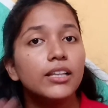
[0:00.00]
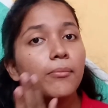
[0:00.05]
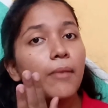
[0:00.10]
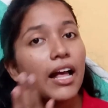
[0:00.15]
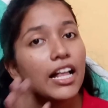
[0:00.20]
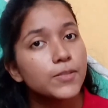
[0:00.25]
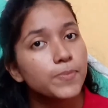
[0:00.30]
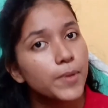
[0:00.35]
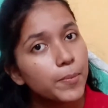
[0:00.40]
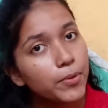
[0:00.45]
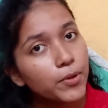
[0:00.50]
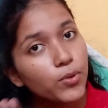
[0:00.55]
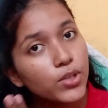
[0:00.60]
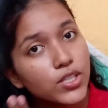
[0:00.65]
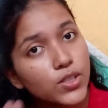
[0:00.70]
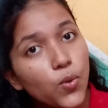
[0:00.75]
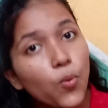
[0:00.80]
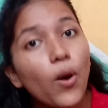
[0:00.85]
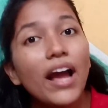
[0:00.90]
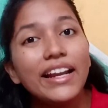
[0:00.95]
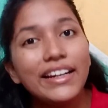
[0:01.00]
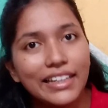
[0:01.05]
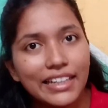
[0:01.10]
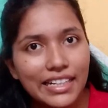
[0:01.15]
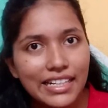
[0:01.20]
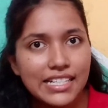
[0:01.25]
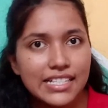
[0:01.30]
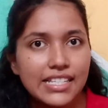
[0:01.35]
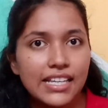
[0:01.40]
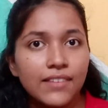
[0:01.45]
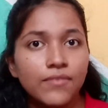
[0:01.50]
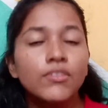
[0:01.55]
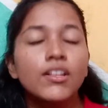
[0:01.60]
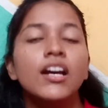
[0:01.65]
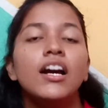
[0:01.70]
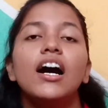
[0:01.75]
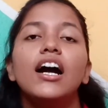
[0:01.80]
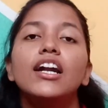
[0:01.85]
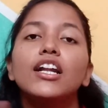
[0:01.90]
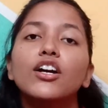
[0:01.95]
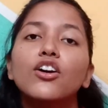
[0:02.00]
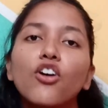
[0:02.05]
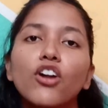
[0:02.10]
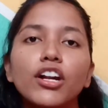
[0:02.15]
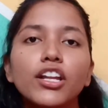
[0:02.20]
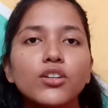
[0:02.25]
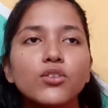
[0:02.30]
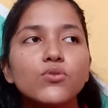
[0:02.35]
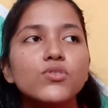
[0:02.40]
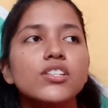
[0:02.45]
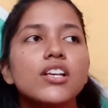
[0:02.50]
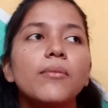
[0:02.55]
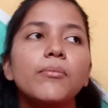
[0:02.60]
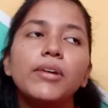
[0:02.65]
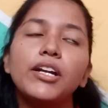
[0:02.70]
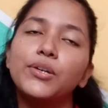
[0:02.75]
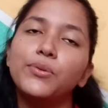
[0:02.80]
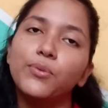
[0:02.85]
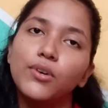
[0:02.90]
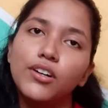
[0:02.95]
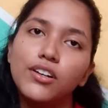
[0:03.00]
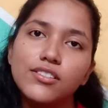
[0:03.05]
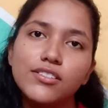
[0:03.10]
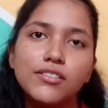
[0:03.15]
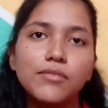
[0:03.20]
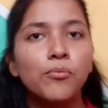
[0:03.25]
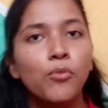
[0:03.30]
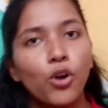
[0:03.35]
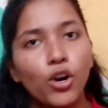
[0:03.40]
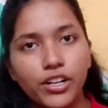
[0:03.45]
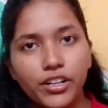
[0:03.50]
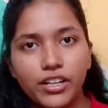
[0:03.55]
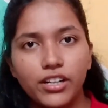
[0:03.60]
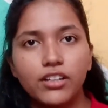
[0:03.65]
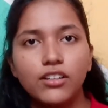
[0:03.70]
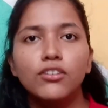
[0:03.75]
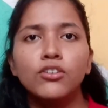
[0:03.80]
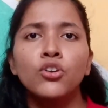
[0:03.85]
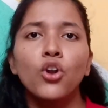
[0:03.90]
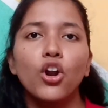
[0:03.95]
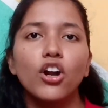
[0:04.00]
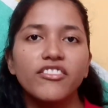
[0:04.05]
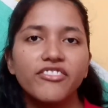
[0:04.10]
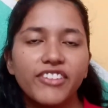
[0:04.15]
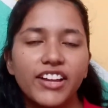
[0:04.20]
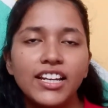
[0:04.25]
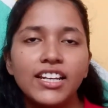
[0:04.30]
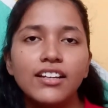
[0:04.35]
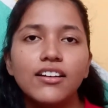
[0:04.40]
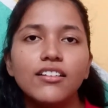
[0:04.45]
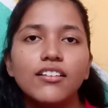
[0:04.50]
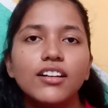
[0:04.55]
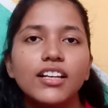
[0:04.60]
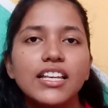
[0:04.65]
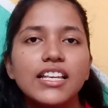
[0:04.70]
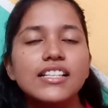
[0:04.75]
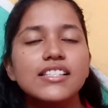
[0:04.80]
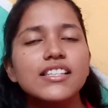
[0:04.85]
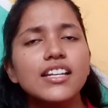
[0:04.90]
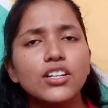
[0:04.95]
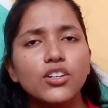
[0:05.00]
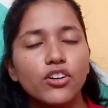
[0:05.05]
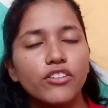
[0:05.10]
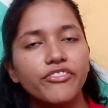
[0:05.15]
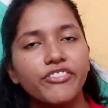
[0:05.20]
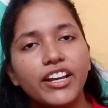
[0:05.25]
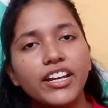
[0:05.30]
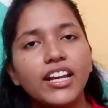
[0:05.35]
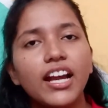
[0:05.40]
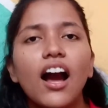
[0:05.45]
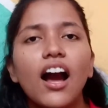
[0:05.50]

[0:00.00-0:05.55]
the maths paper was quite easy, and according to some, it was moderate. Not very easy, not very